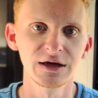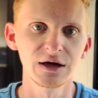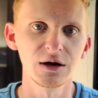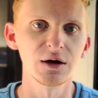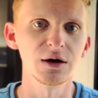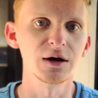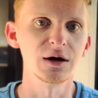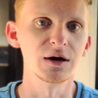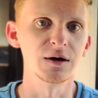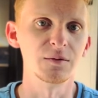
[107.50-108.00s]

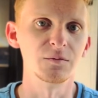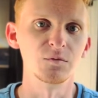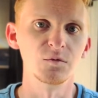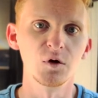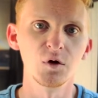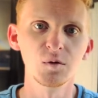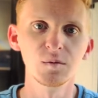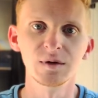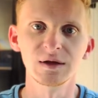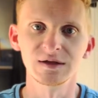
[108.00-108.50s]

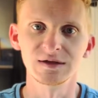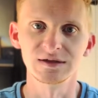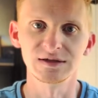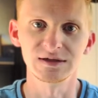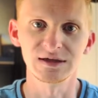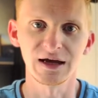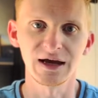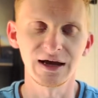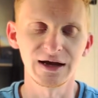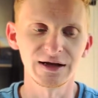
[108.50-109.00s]

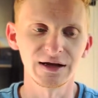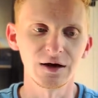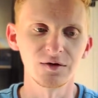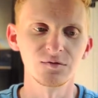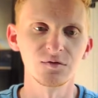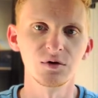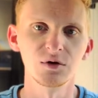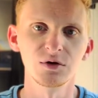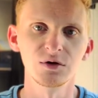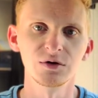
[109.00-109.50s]
Romans, and
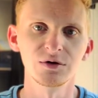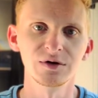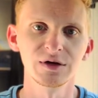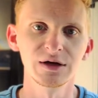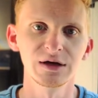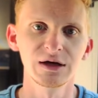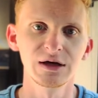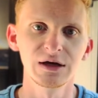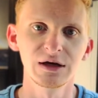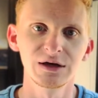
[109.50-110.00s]
I've learned
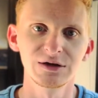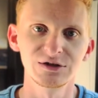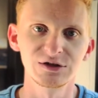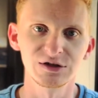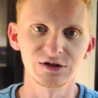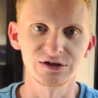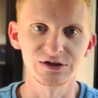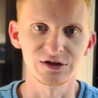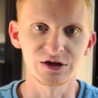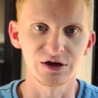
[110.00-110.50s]

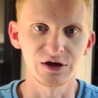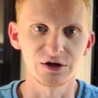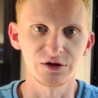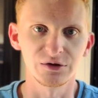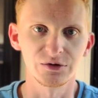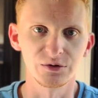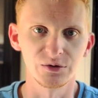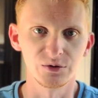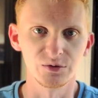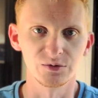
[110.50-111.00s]
just
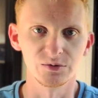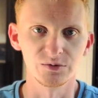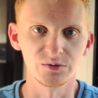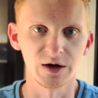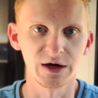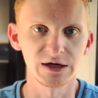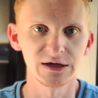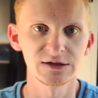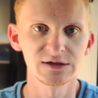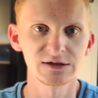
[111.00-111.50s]
the
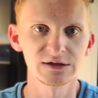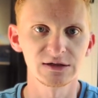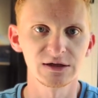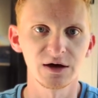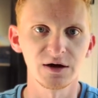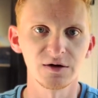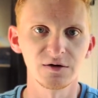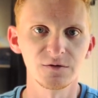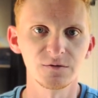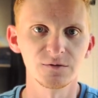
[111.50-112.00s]
grace
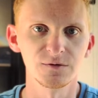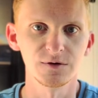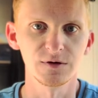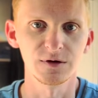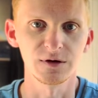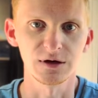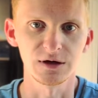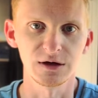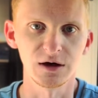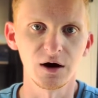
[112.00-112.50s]
of
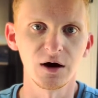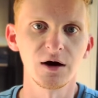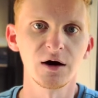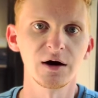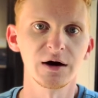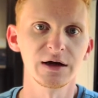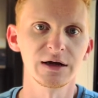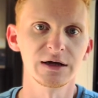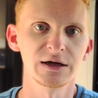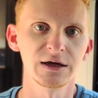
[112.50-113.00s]

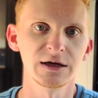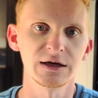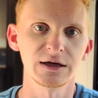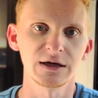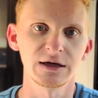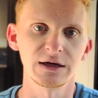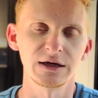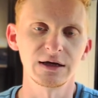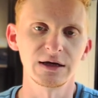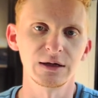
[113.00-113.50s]
God
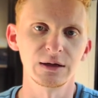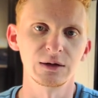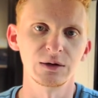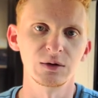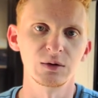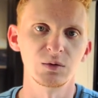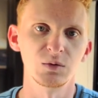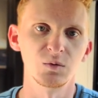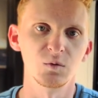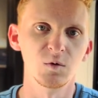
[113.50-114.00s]

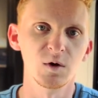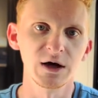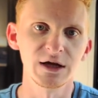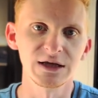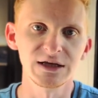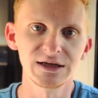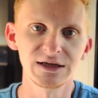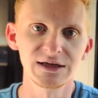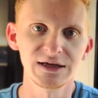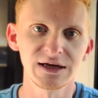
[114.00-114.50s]
and what
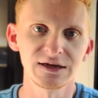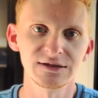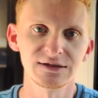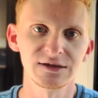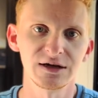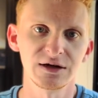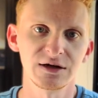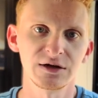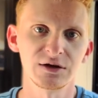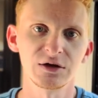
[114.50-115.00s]
He has
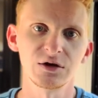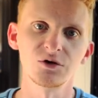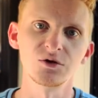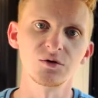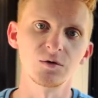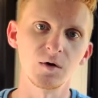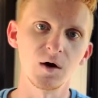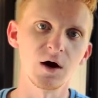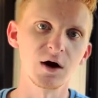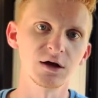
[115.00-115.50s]
done on the
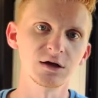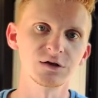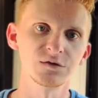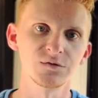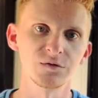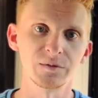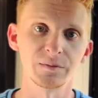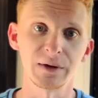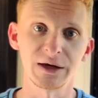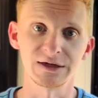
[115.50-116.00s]
cross
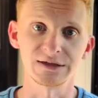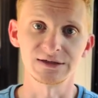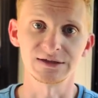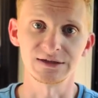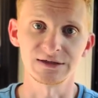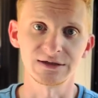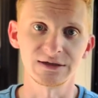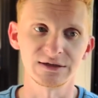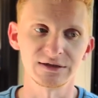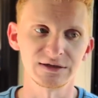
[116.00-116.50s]
for my
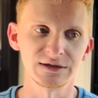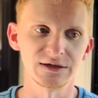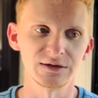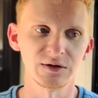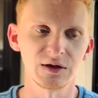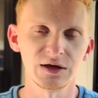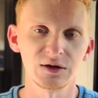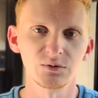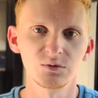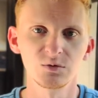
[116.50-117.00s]
sins. And
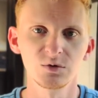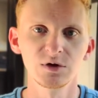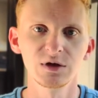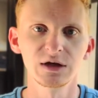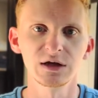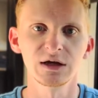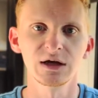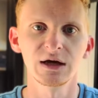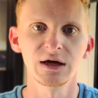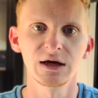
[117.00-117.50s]
like,
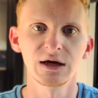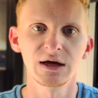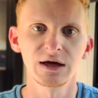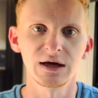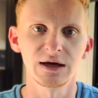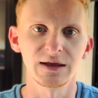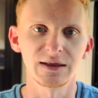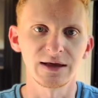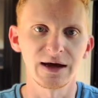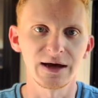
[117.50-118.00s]
really,
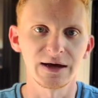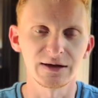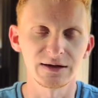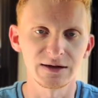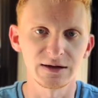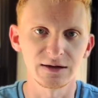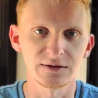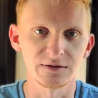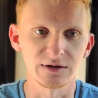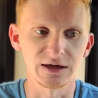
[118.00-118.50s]
that
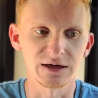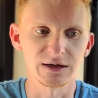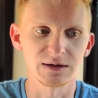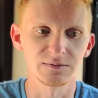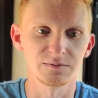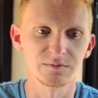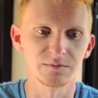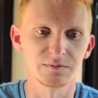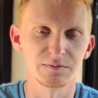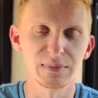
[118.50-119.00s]
like
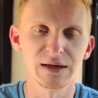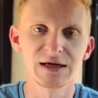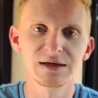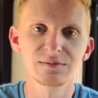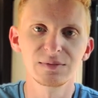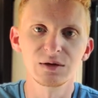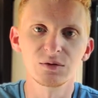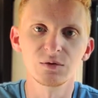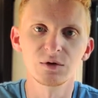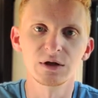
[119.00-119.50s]
made
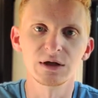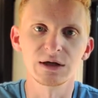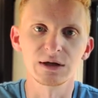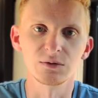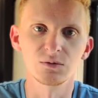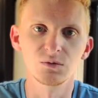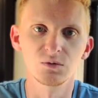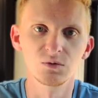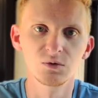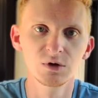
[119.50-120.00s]
me really
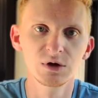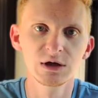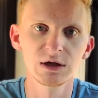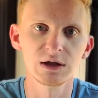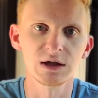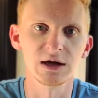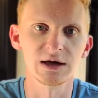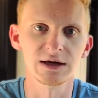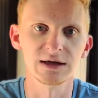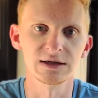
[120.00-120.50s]

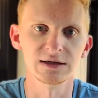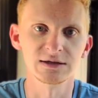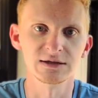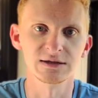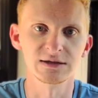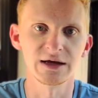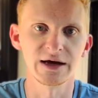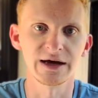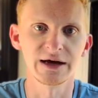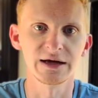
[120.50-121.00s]
realize
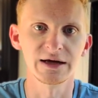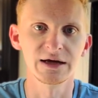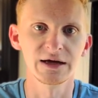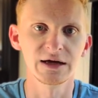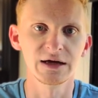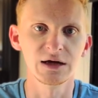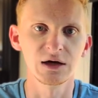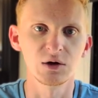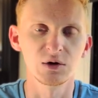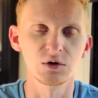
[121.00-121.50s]
that
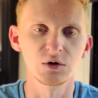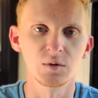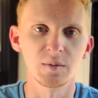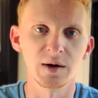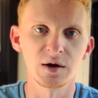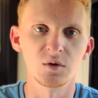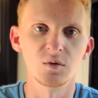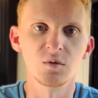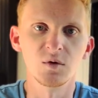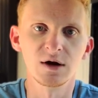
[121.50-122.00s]
no
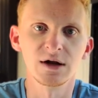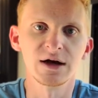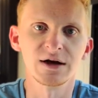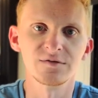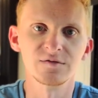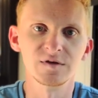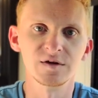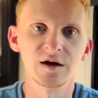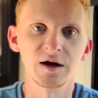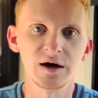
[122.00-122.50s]
matter what
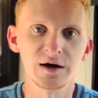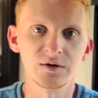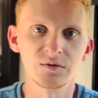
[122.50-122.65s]
I've done